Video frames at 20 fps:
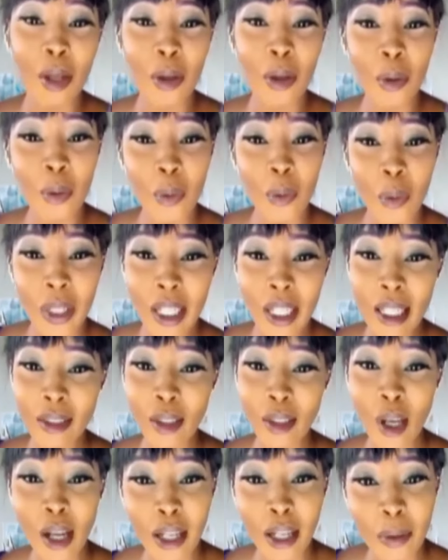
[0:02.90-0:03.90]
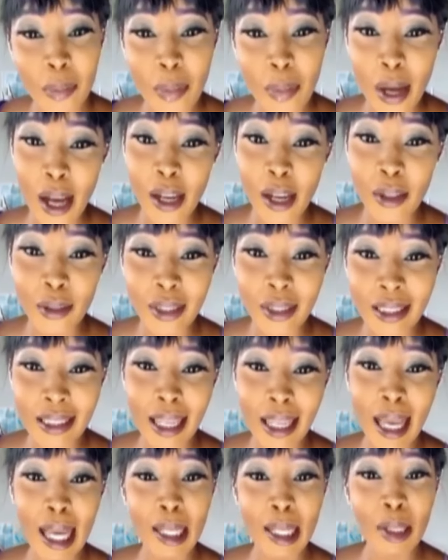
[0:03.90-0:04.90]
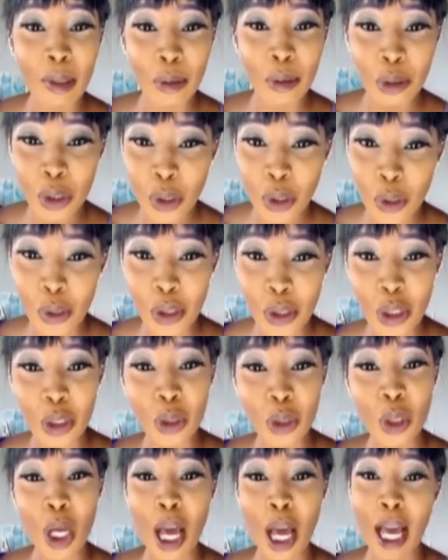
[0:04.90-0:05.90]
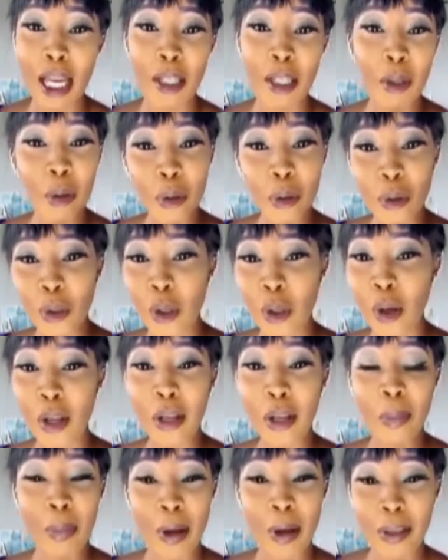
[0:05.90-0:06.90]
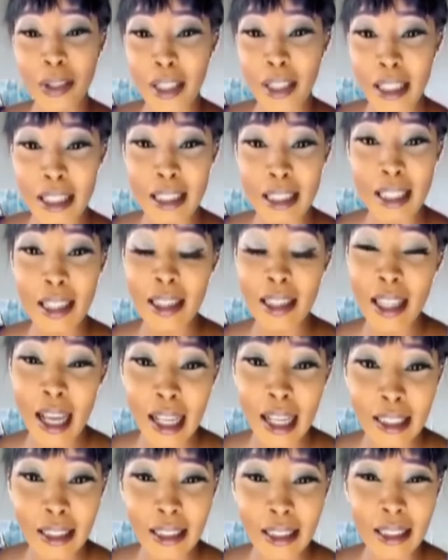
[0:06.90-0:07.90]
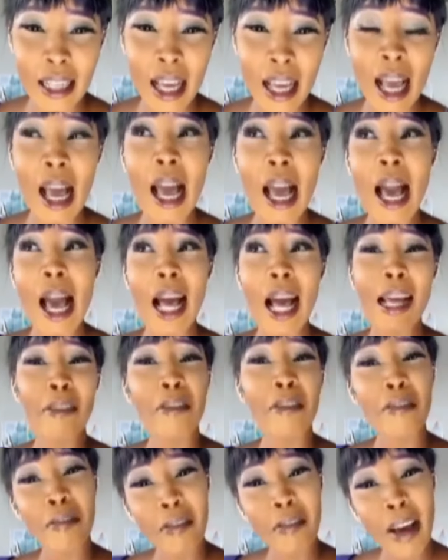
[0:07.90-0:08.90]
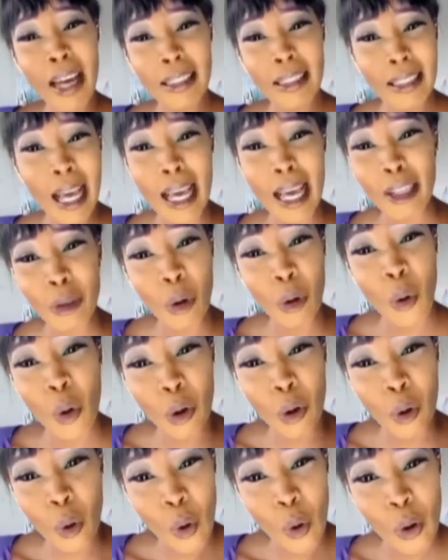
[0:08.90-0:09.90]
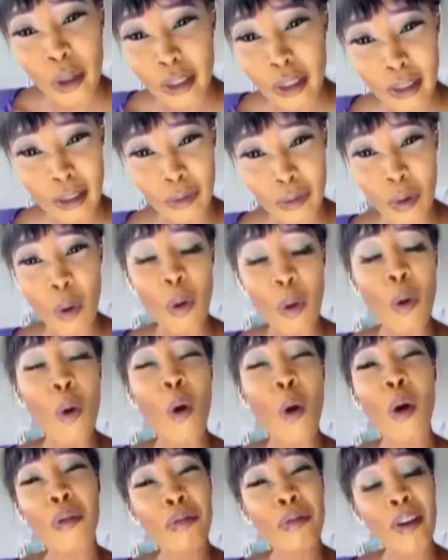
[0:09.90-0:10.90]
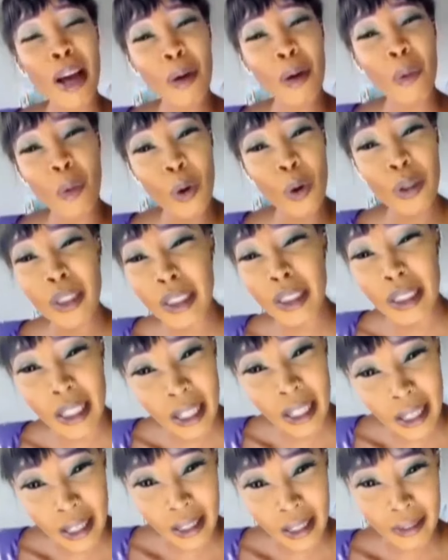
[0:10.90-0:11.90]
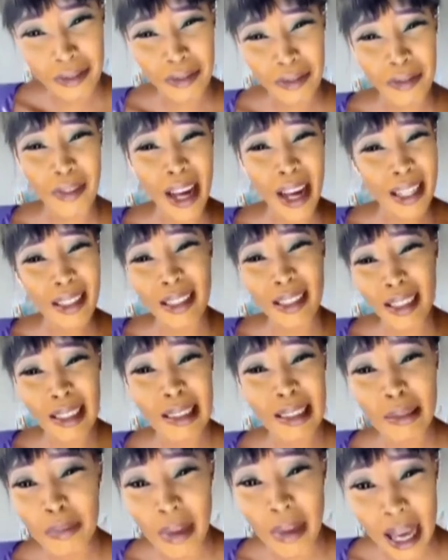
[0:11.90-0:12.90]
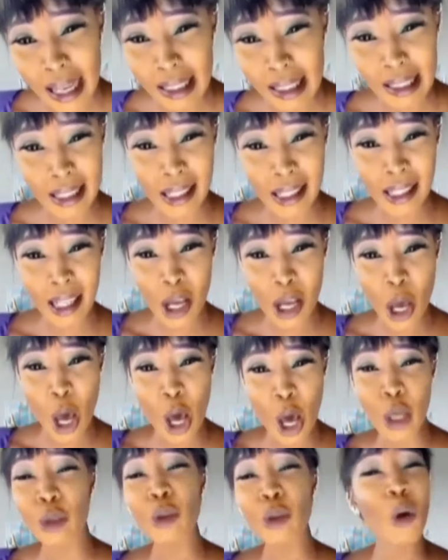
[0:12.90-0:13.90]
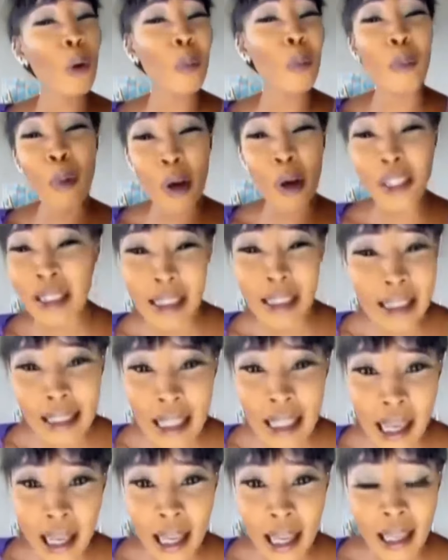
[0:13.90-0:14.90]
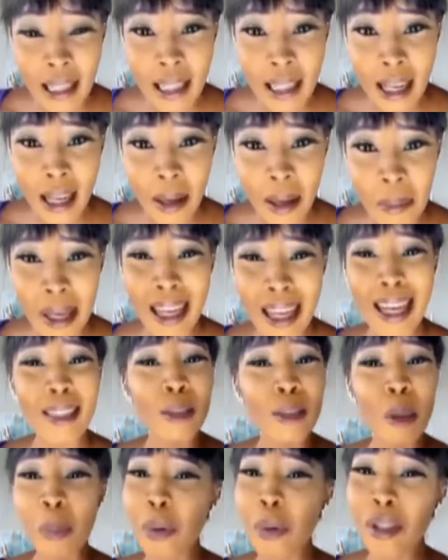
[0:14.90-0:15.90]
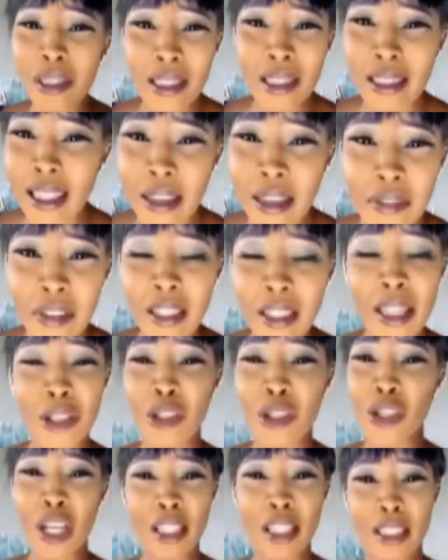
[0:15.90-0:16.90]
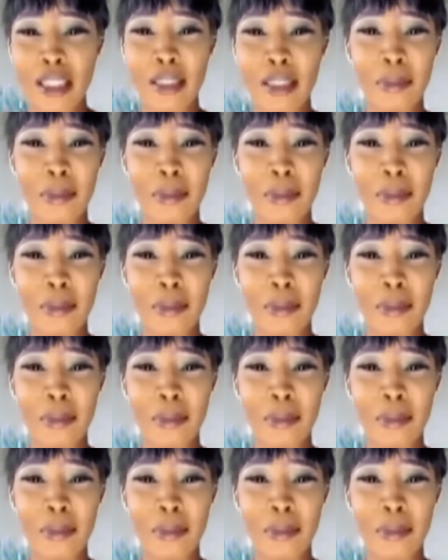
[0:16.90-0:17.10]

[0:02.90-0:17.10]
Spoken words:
we did talk about, say I go church, I go talk about this and that. I fight, I go courts for over 1 year, fight this man. Nobody say, make I support this girl financially.